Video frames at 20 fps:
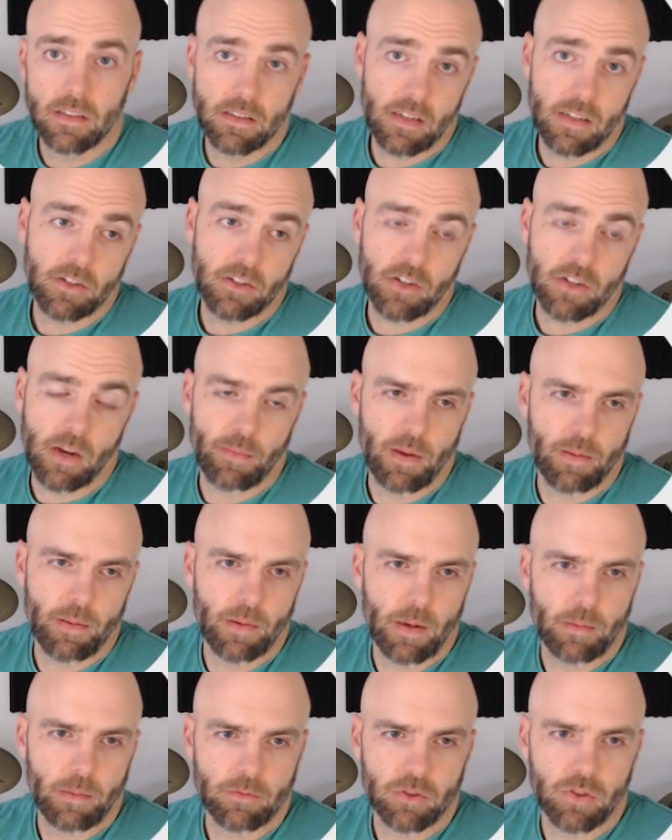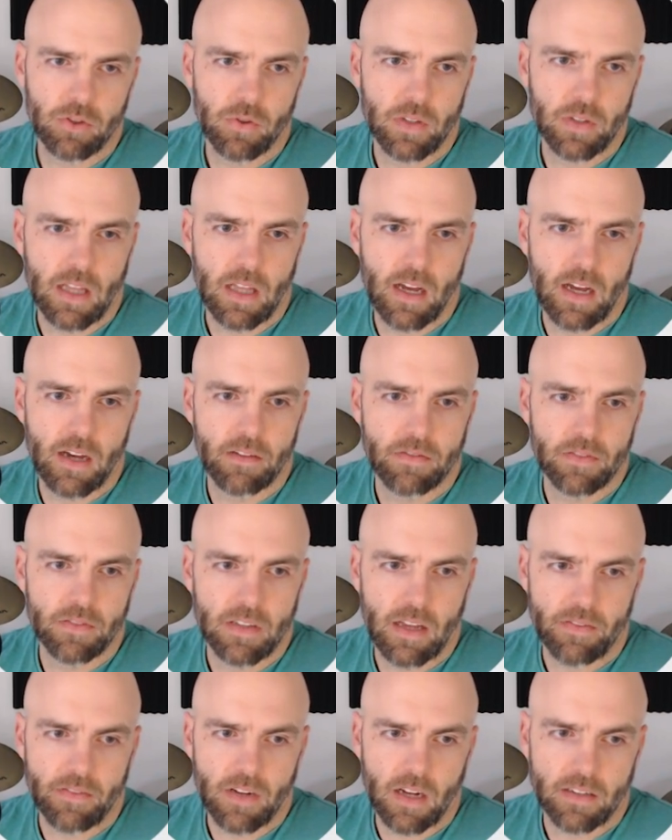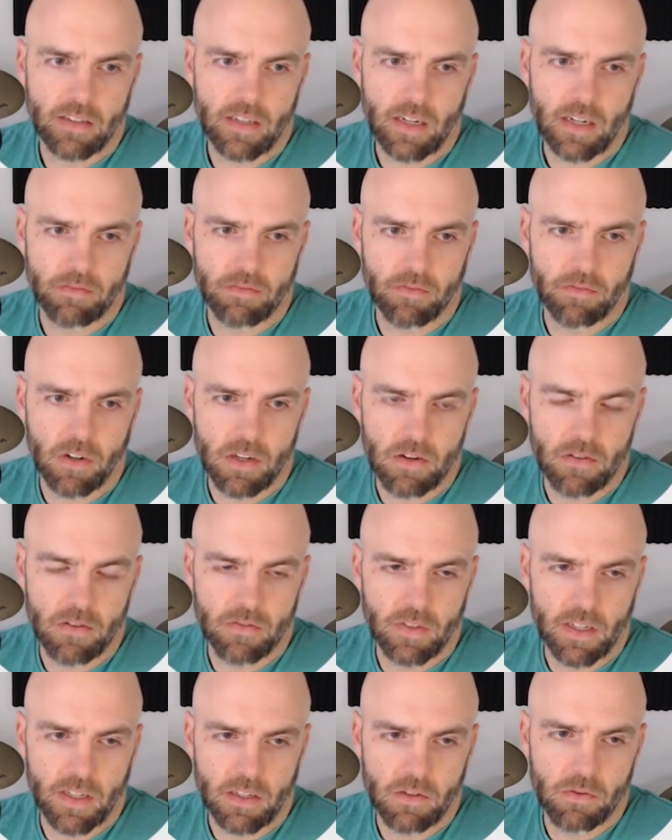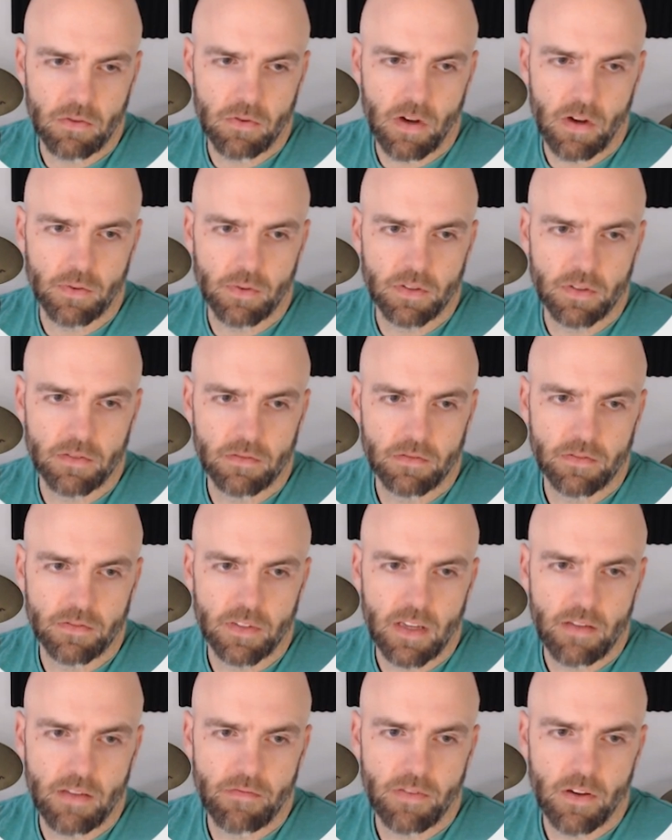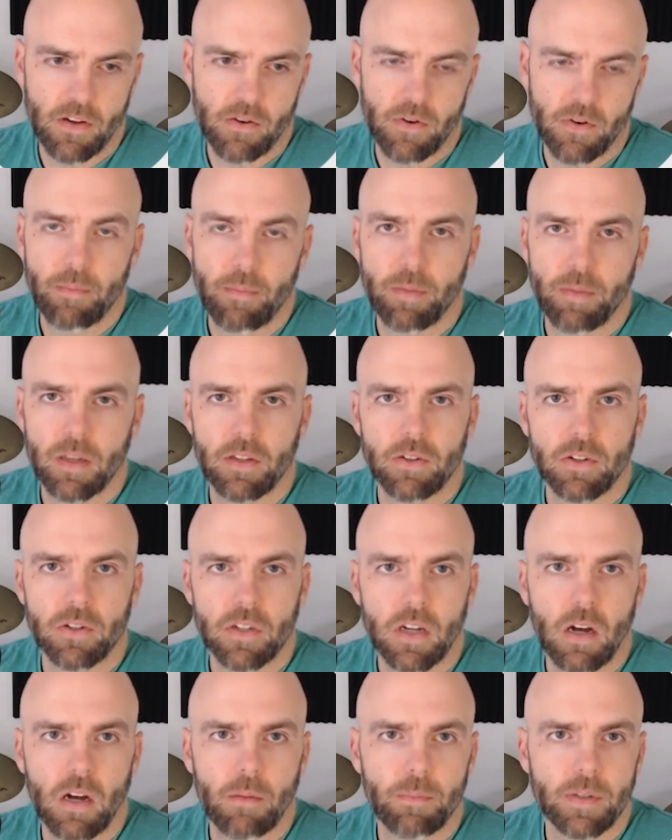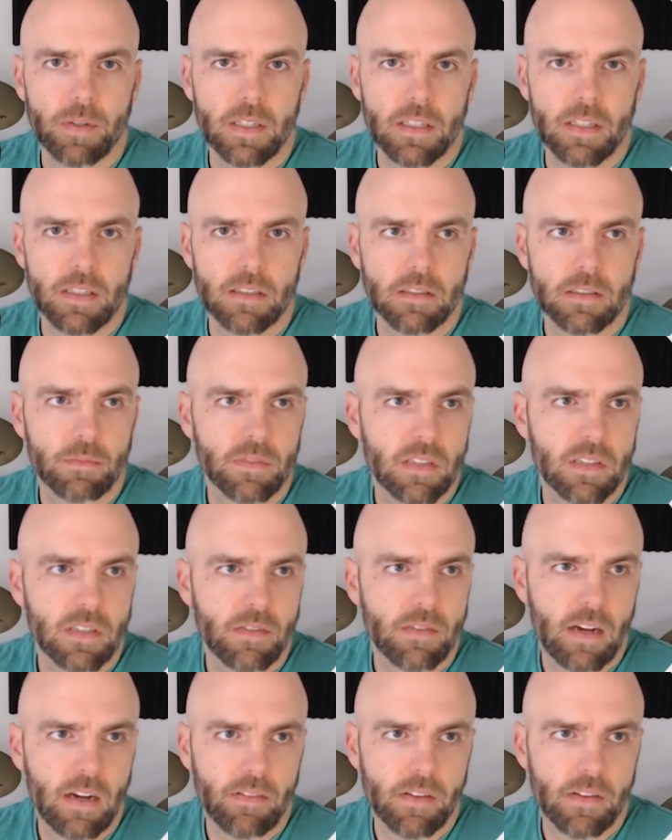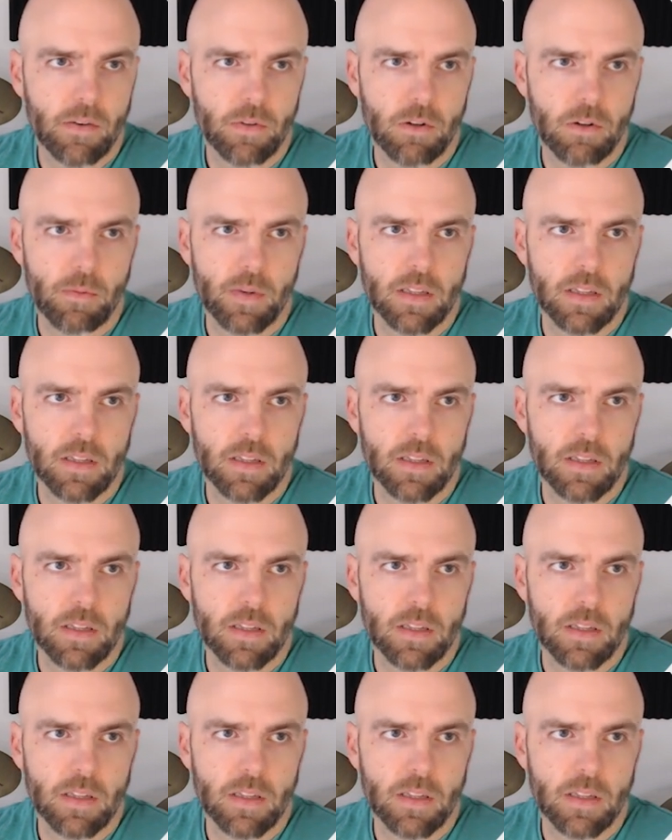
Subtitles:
is interesting. I mean, I'm just doing live contact in front of you of like who I would info at pillar companies. Let me see if I have that one on my